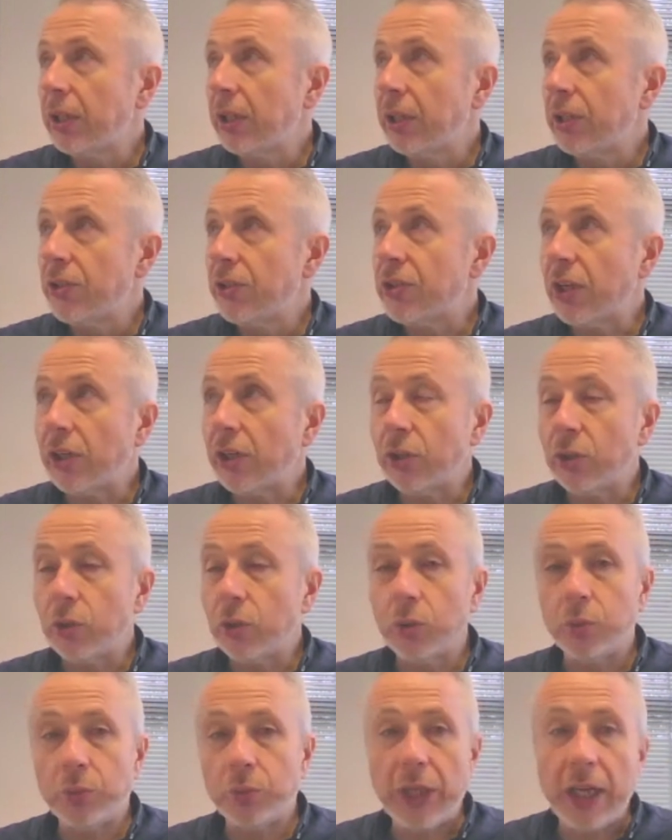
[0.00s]

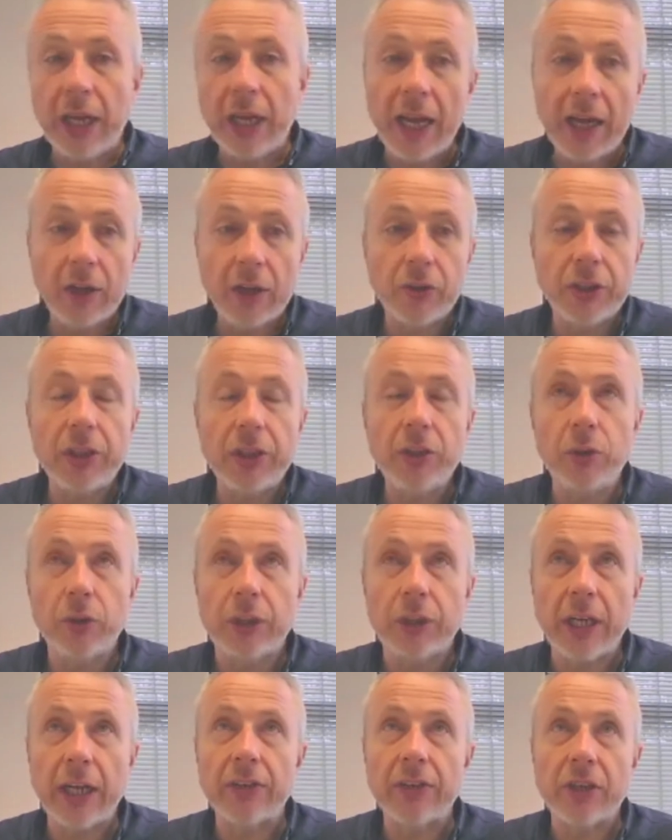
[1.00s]
So yeah, how do you
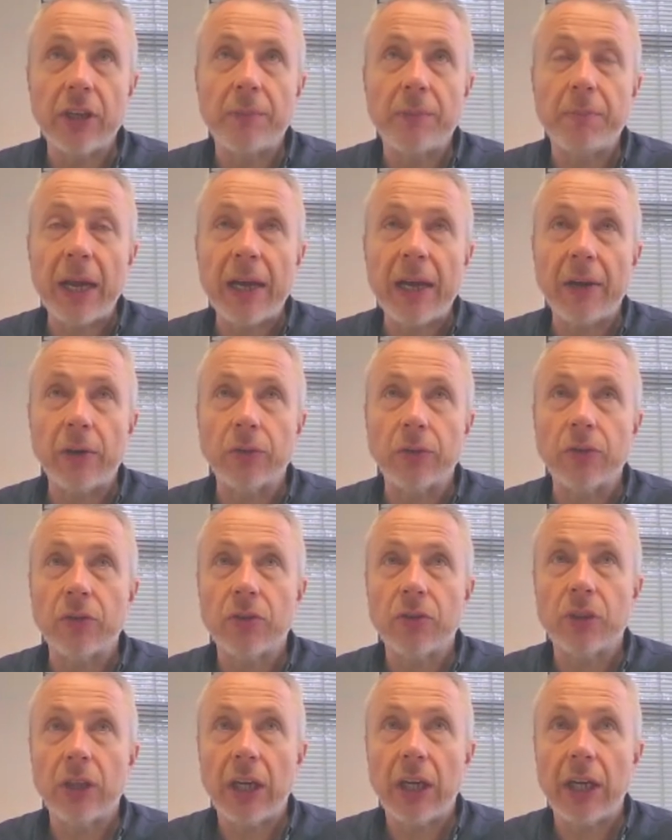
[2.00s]
get about
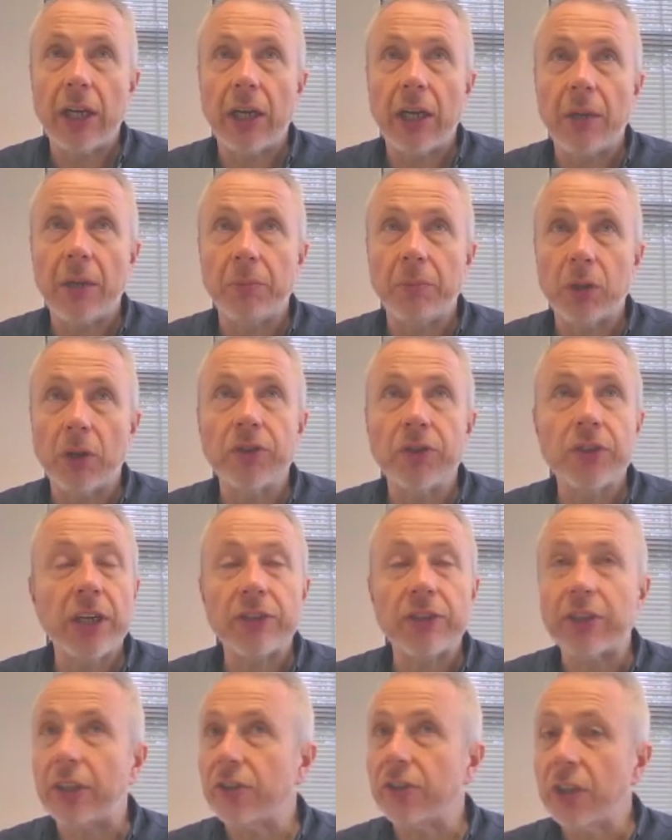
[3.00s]

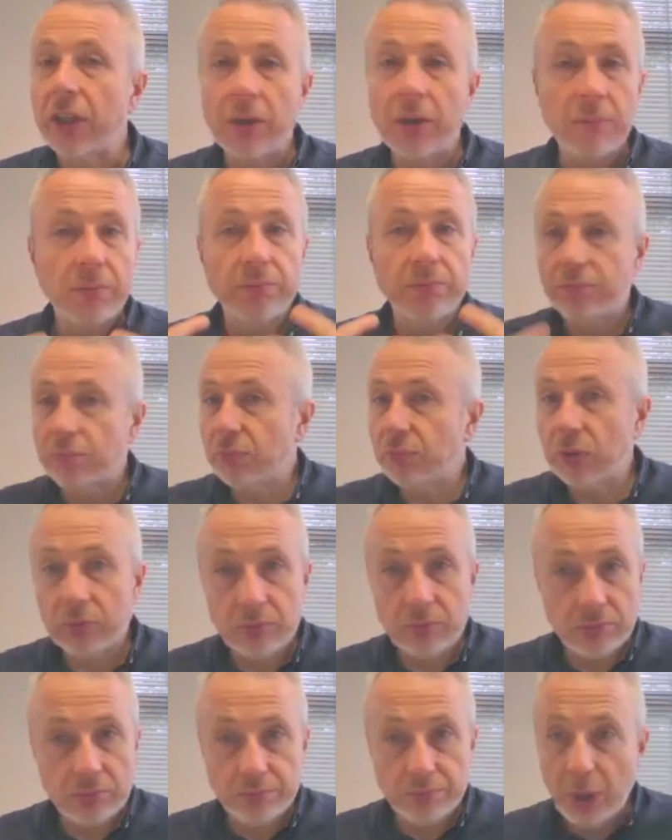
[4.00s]
contacting us?
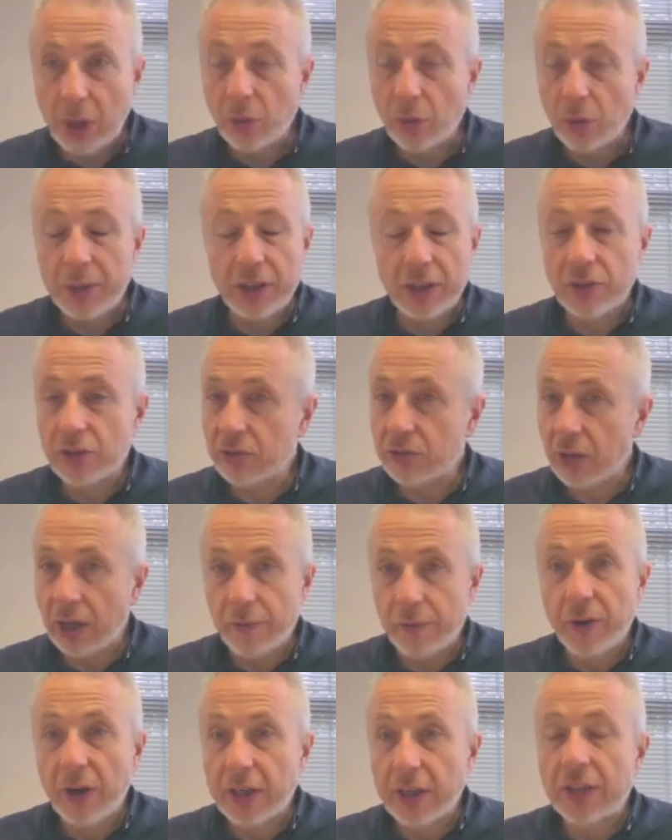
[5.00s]
By all means, like,
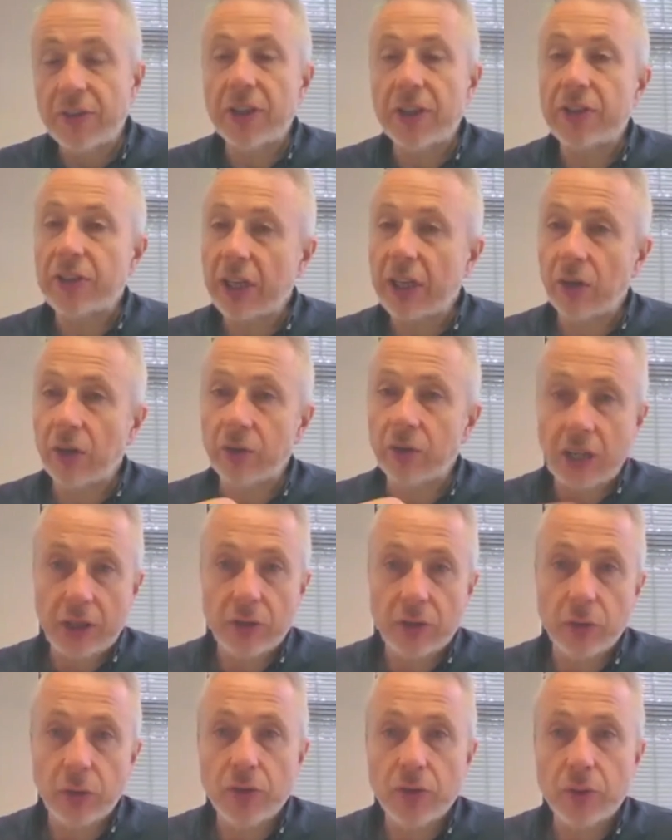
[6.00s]
find our details, get
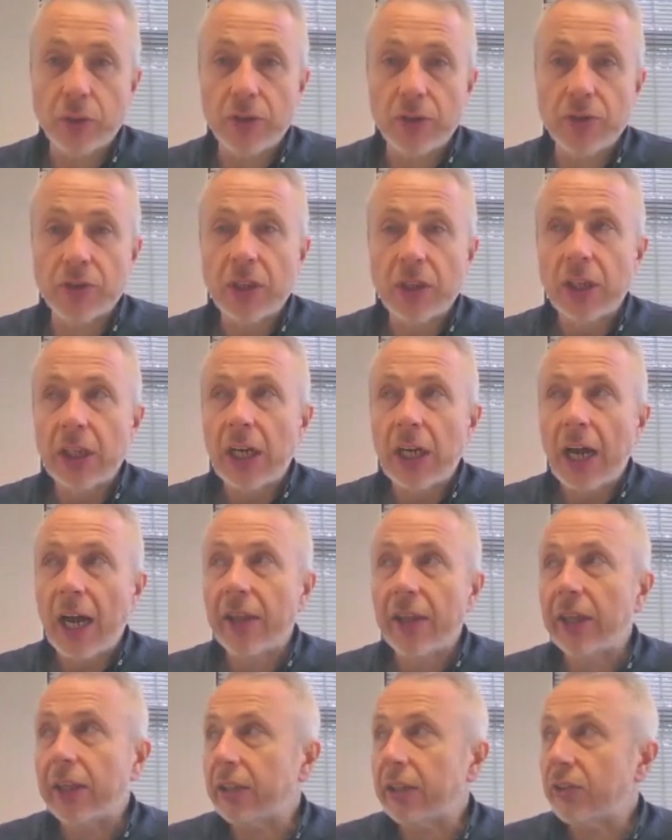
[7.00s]
through to us. I
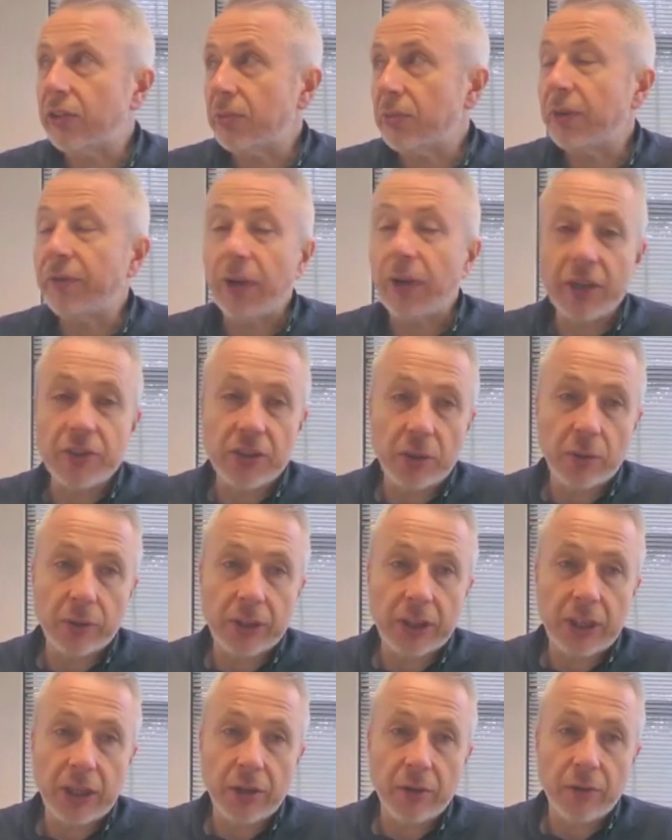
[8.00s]
think some advice I would
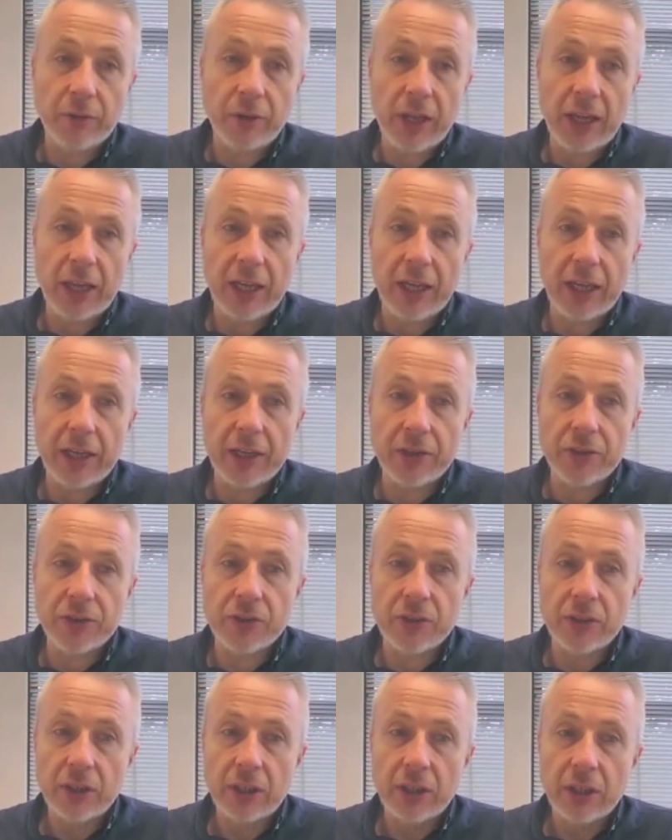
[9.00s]
give
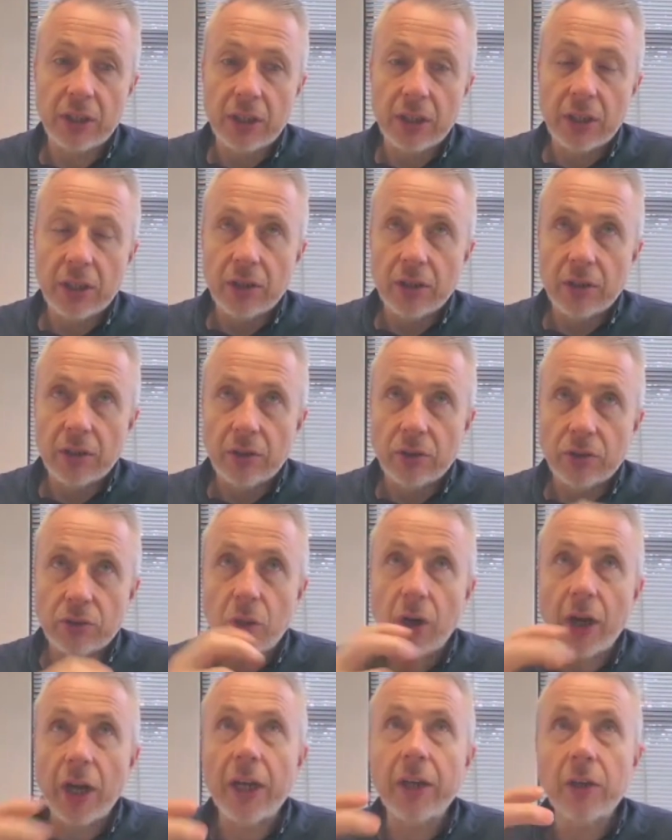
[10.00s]
is
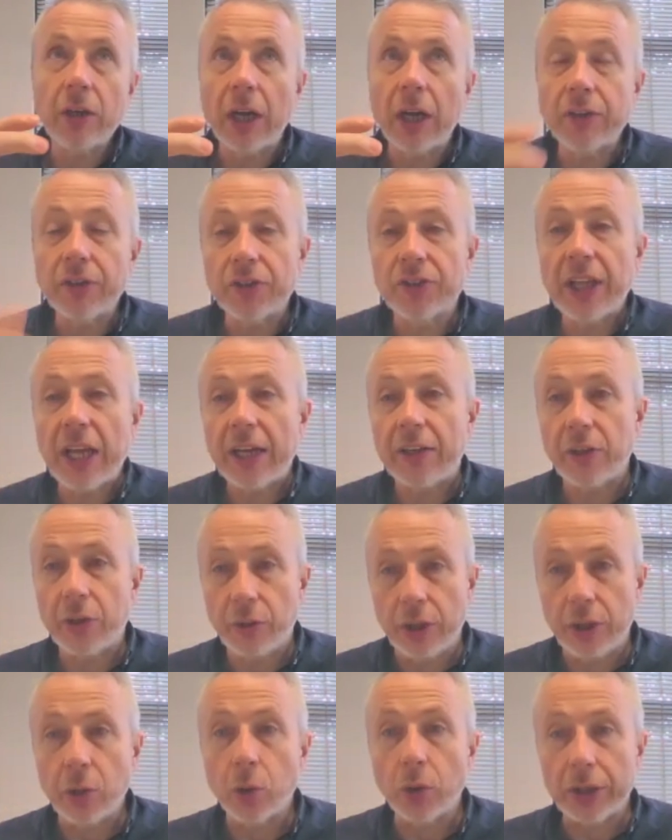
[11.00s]
try and understand who
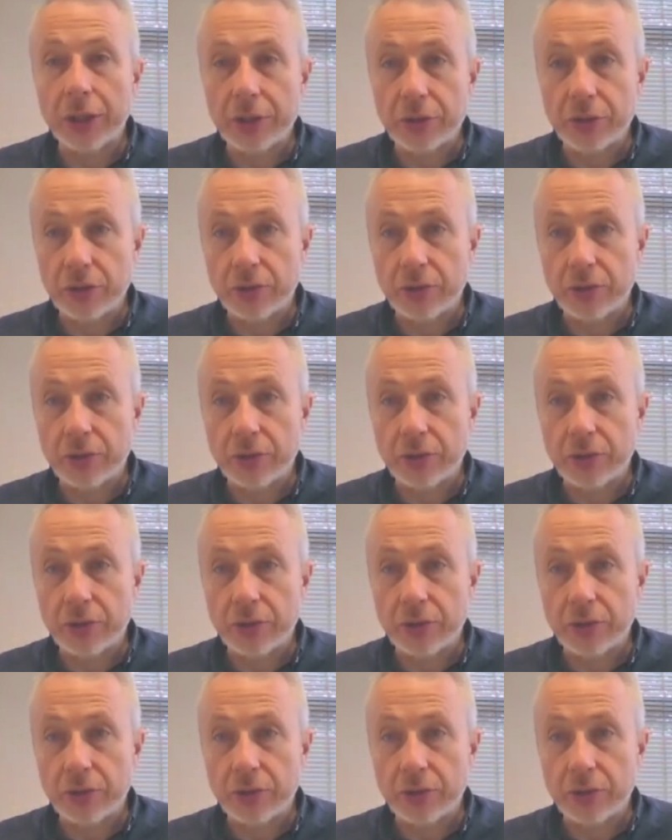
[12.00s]
the audience